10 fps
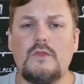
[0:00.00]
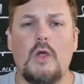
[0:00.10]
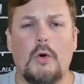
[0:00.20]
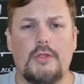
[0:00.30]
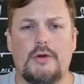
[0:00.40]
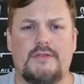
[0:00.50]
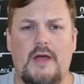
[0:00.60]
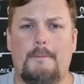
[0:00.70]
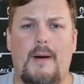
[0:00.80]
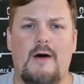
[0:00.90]
on a little
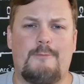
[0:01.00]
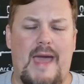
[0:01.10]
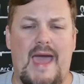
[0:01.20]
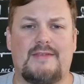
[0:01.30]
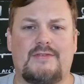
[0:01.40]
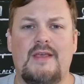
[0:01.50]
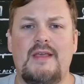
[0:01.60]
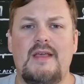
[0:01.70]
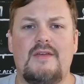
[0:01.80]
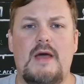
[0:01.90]
dump-off pass
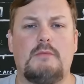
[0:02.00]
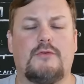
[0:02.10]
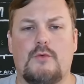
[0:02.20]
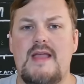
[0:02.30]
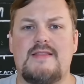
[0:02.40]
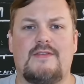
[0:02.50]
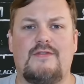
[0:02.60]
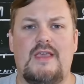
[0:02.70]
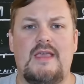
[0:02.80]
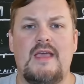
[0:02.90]
that was great to
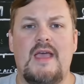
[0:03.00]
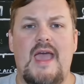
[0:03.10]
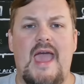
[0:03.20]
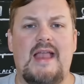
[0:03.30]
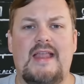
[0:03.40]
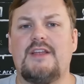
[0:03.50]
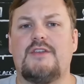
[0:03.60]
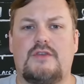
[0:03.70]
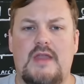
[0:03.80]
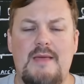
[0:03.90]
see, and he
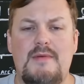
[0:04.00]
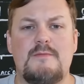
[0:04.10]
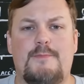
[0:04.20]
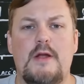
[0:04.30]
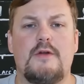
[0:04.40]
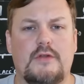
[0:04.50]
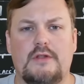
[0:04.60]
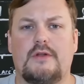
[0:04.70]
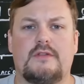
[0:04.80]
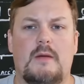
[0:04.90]
hit Damian Pierce on a
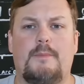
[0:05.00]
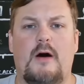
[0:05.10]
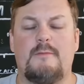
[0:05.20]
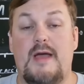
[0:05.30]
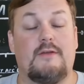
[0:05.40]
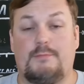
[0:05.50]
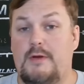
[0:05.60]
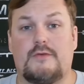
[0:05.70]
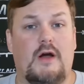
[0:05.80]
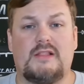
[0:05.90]
little dump-off pass.
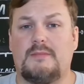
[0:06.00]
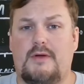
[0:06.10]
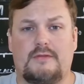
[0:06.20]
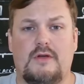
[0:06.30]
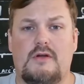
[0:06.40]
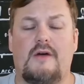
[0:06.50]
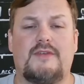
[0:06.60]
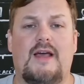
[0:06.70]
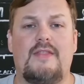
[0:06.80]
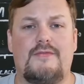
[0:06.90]
Pierce caught the ball, took off
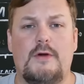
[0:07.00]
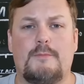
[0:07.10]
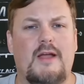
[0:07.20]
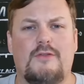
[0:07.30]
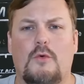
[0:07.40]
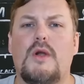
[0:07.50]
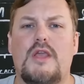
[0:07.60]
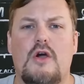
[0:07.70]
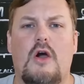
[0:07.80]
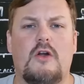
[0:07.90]
down the field probably 20
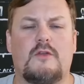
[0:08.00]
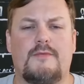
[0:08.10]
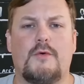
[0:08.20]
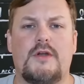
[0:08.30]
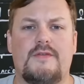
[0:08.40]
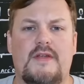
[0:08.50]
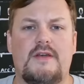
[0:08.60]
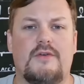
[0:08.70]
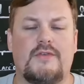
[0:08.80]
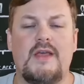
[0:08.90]
yards before
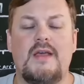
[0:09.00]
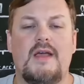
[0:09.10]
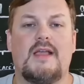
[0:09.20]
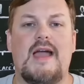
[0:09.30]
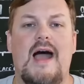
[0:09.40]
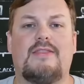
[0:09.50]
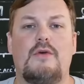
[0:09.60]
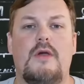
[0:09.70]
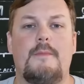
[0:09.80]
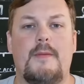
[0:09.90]
defenders got
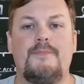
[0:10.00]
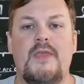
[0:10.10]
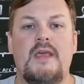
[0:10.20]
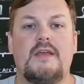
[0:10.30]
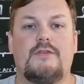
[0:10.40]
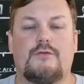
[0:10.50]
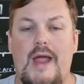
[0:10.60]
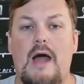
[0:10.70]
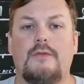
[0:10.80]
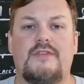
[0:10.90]
to him. But
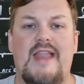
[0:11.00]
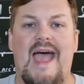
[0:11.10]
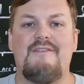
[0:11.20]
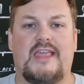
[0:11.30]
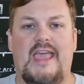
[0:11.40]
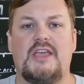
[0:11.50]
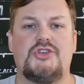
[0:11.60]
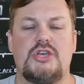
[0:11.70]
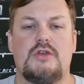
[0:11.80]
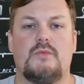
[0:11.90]
Stroud's
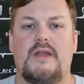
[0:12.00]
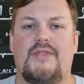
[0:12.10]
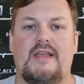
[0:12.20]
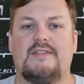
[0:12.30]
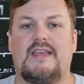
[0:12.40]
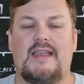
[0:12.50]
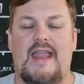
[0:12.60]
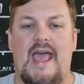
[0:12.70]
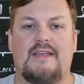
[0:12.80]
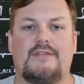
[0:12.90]
navigation when things get
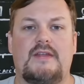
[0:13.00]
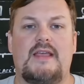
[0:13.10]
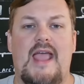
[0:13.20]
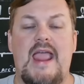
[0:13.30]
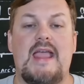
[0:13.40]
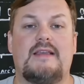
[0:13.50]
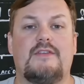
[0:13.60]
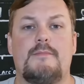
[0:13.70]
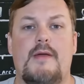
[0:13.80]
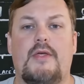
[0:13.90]
nasty and
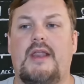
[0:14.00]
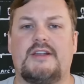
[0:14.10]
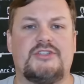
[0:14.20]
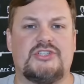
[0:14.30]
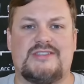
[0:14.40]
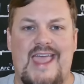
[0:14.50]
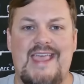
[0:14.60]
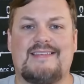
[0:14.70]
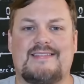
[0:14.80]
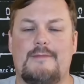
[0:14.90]
his ability to just
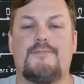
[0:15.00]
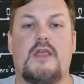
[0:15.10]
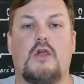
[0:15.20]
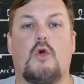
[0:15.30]
take something